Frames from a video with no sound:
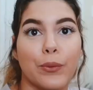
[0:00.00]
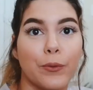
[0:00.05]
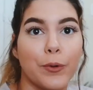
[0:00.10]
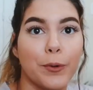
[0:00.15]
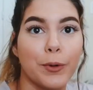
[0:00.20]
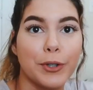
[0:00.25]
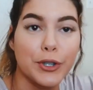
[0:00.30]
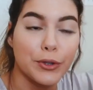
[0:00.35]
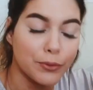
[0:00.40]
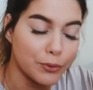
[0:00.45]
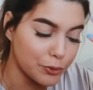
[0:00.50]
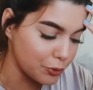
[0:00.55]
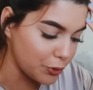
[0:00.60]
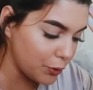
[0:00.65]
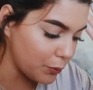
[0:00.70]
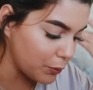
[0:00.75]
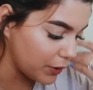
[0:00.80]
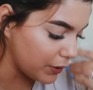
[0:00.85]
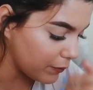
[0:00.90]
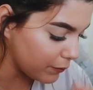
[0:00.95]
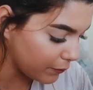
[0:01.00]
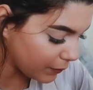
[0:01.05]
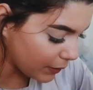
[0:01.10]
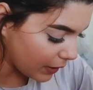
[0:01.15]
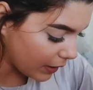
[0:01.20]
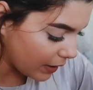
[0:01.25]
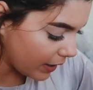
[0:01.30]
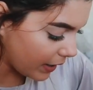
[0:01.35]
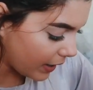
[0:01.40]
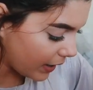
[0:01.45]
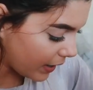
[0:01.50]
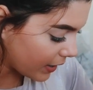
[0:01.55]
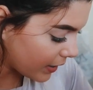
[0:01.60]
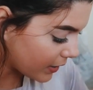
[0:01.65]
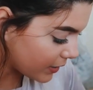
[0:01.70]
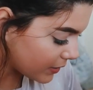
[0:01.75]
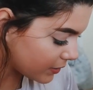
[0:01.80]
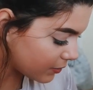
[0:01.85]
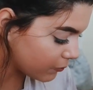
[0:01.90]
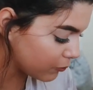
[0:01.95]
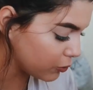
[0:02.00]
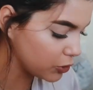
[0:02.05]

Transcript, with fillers: We went to Rue 21 and